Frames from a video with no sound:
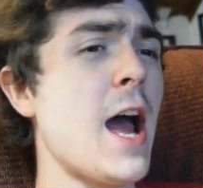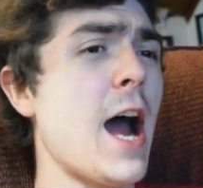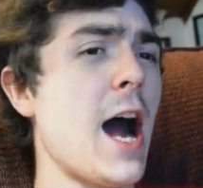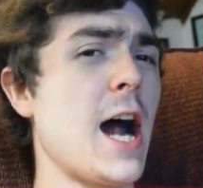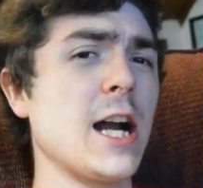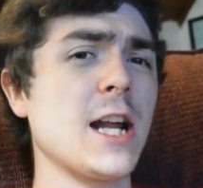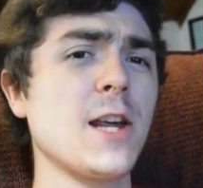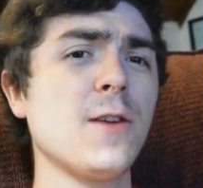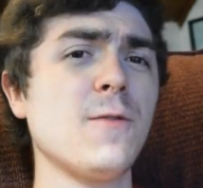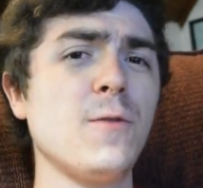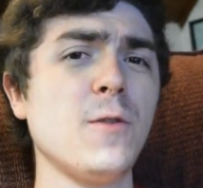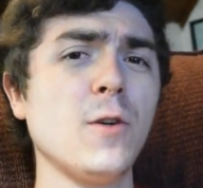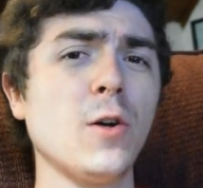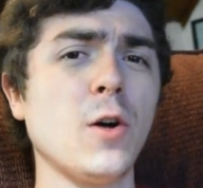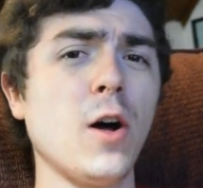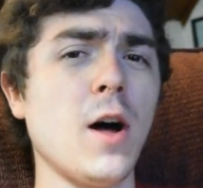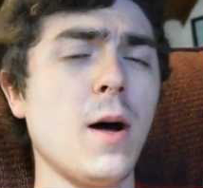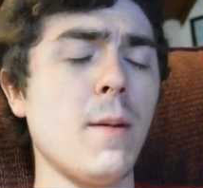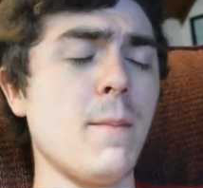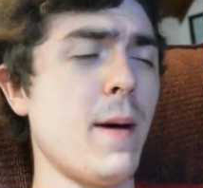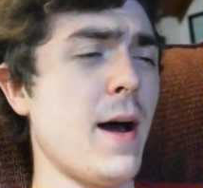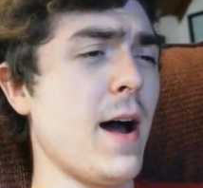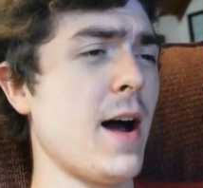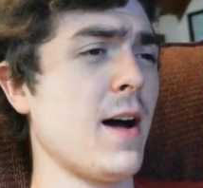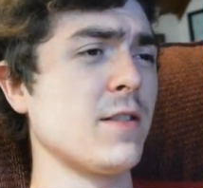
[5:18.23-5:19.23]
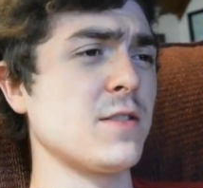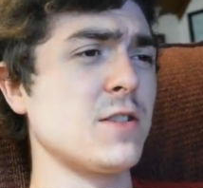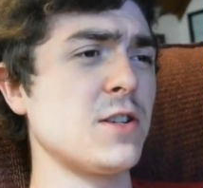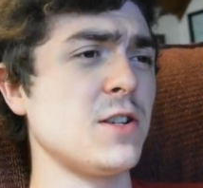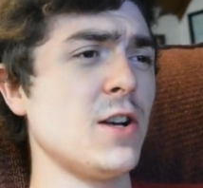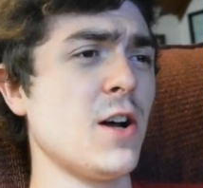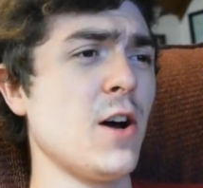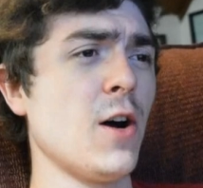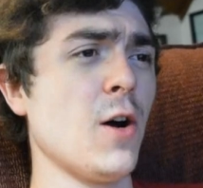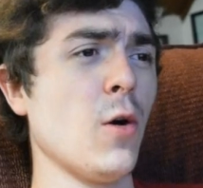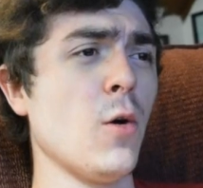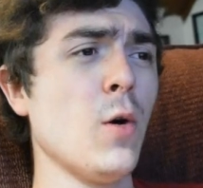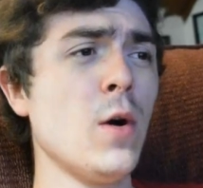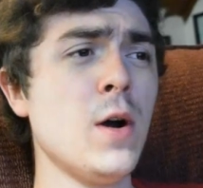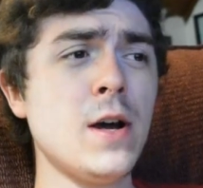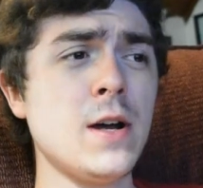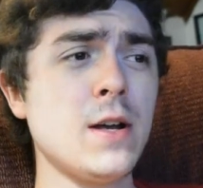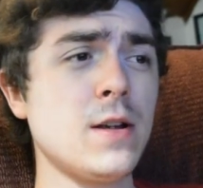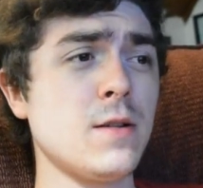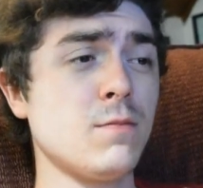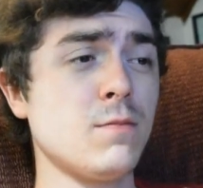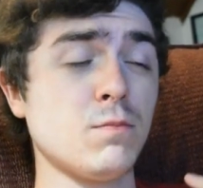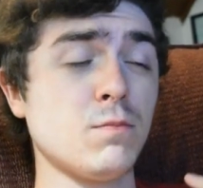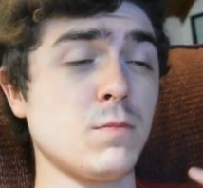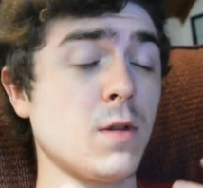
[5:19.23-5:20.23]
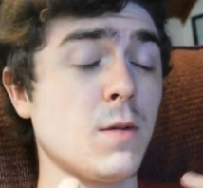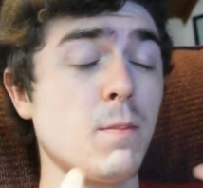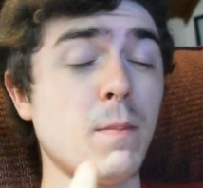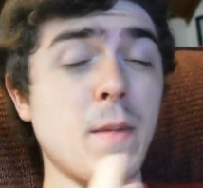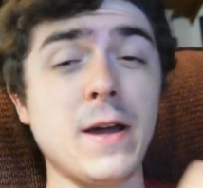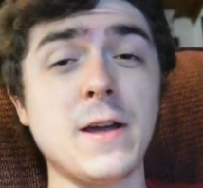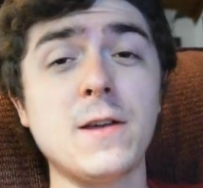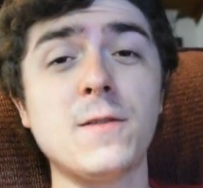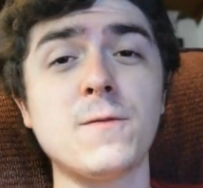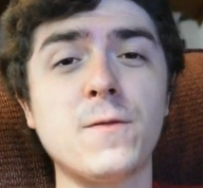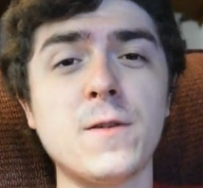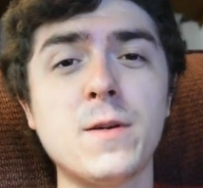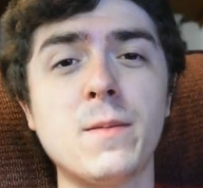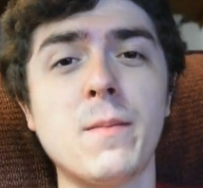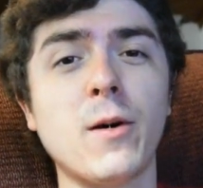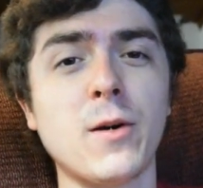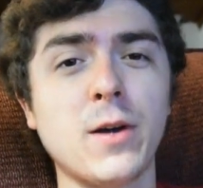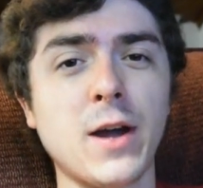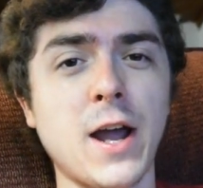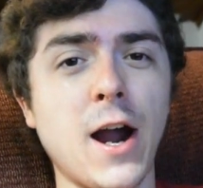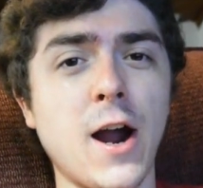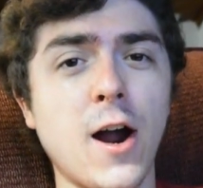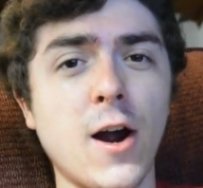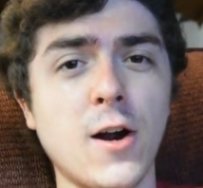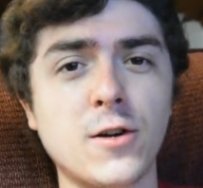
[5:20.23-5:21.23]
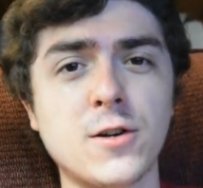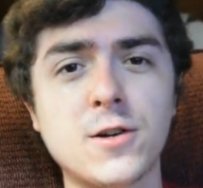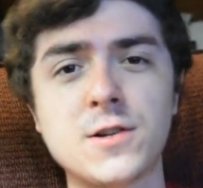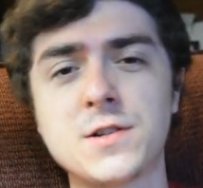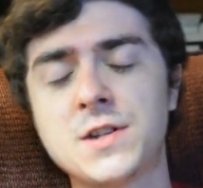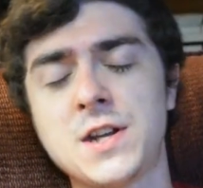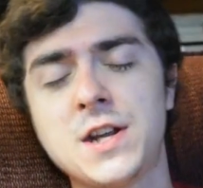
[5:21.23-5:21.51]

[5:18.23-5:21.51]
How do you feel about, you know, the main female character,